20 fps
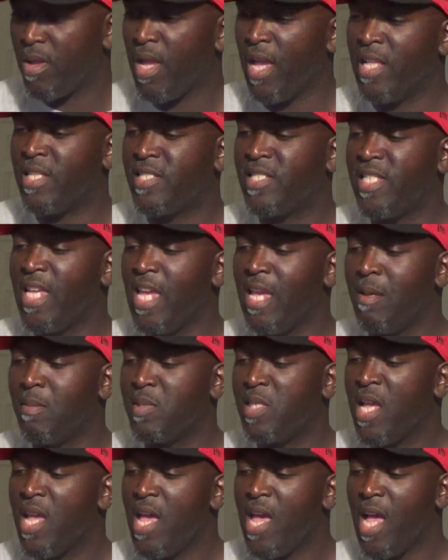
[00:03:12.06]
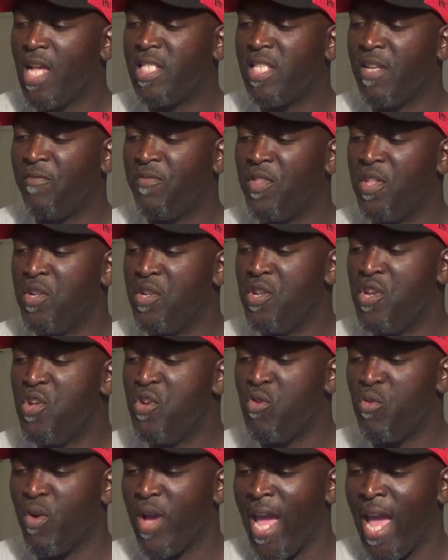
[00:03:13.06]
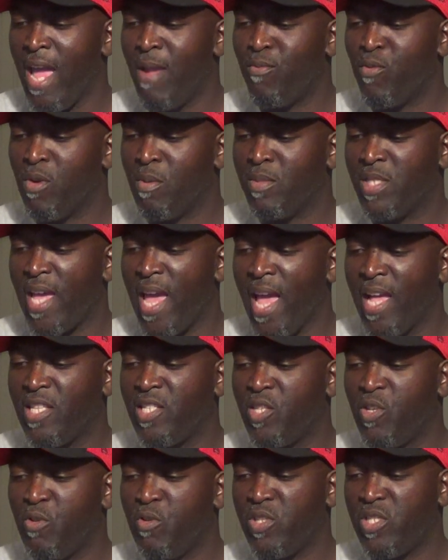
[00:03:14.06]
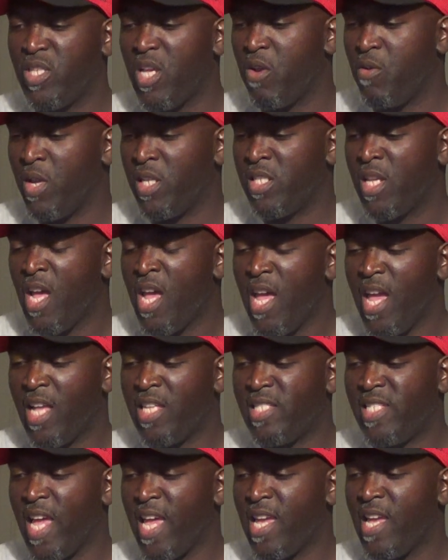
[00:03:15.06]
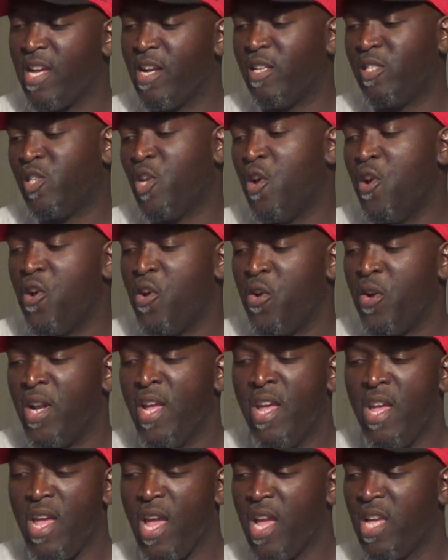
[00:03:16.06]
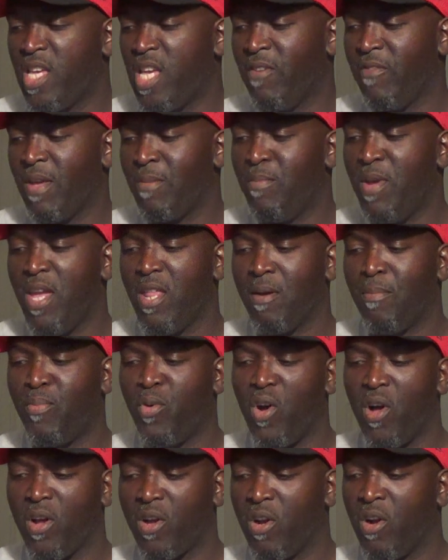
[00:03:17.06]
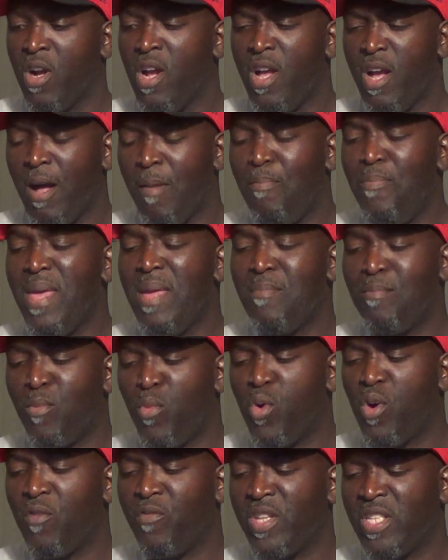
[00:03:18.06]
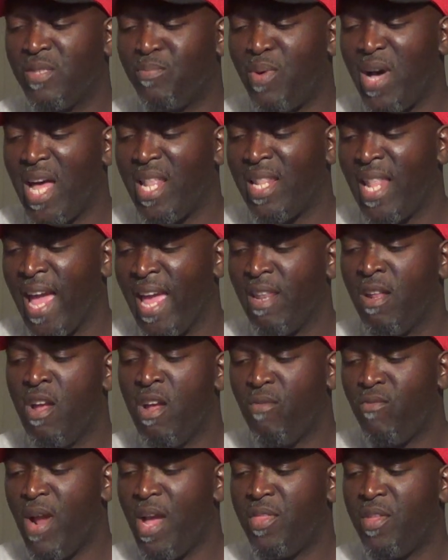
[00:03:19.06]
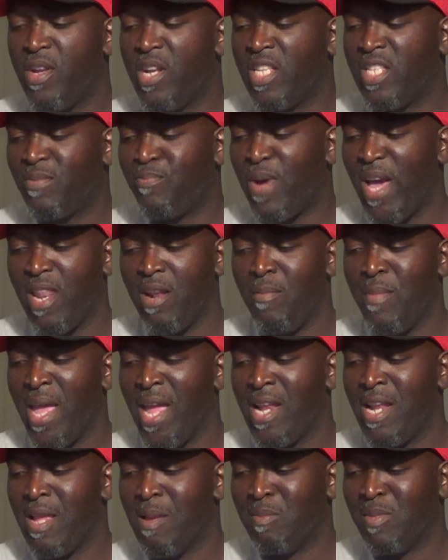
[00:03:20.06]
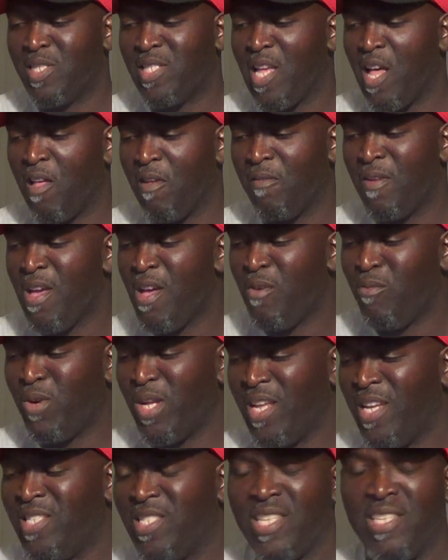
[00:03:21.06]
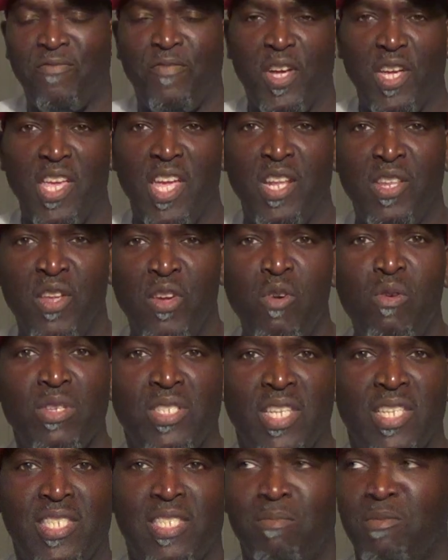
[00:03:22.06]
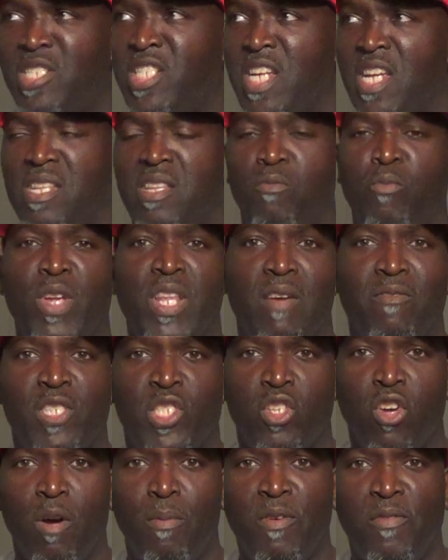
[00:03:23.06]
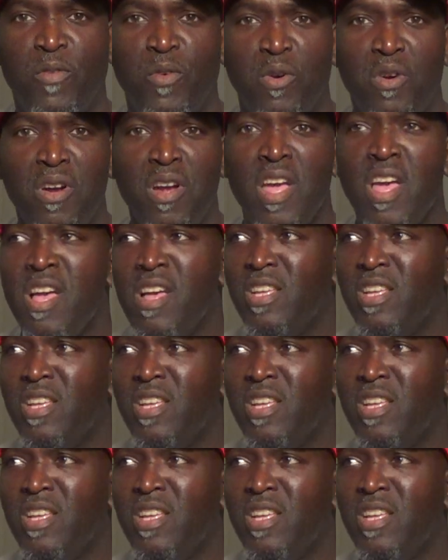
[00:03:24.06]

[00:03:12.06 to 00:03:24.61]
It seems as if the new Abrams X2 series is taking a turn and giving Peter Parker a bit more of the spotlight rather than Spider-Man himself. What, is this fucking new? Is this some shit that we never saw before?